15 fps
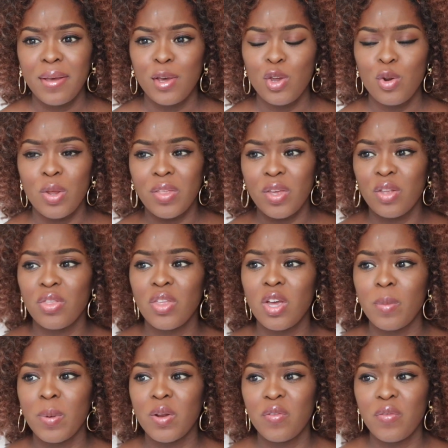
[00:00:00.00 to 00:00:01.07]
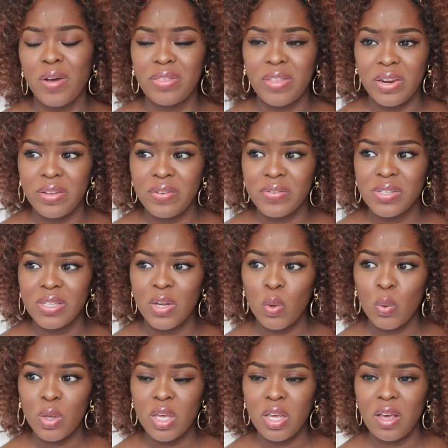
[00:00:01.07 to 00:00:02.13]
Then you think about the fact that they have said,
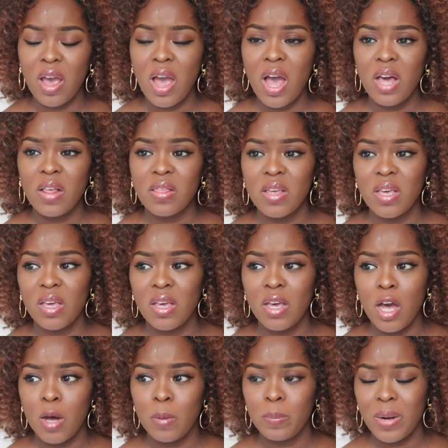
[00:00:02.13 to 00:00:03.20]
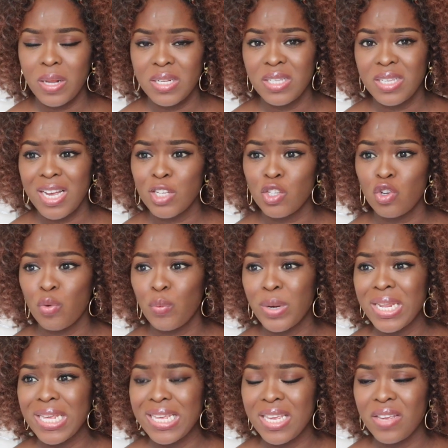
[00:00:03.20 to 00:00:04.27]
okay, the placenta is not
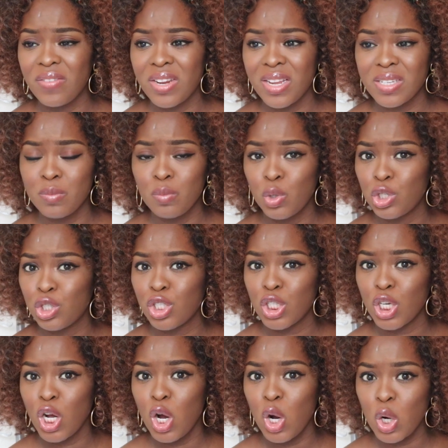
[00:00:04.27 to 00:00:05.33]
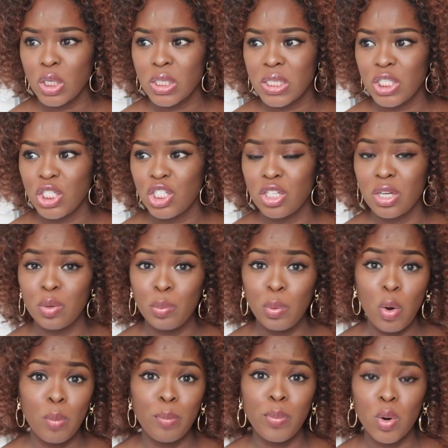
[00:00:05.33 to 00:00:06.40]
really giving as much oxygen
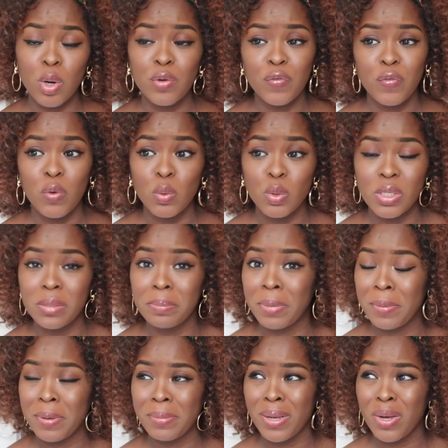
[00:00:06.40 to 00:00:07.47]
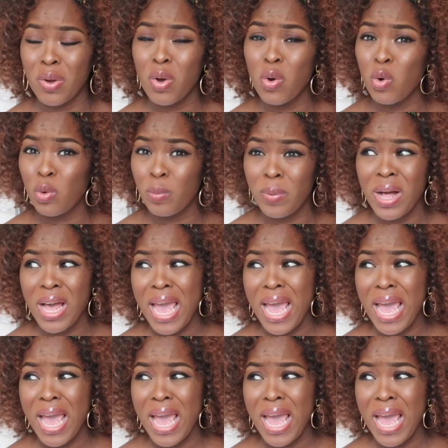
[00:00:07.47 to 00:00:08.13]
or blood flow to the baby. I'm like, hope